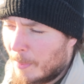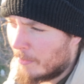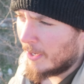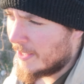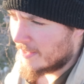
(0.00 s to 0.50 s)
my
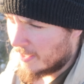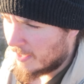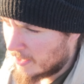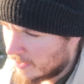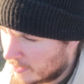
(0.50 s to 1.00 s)
right
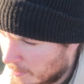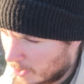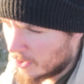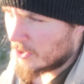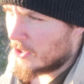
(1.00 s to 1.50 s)
side in some
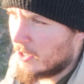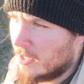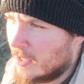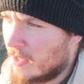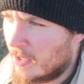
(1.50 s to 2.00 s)
harsh
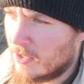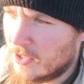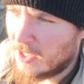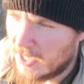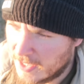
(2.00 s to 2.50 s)

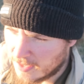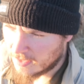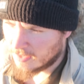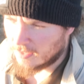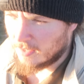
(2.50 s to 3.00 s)
light.
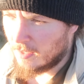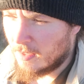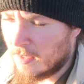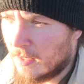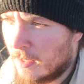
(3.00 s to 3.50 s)

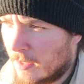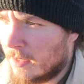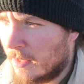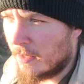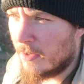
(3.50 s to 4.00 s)

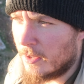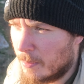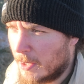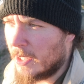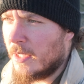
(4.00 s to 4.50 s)
There's
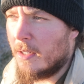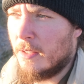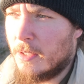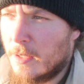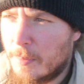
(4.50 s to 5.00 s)
somebody here in
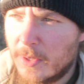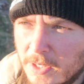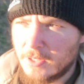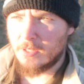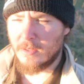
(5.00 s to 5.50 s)
a good position.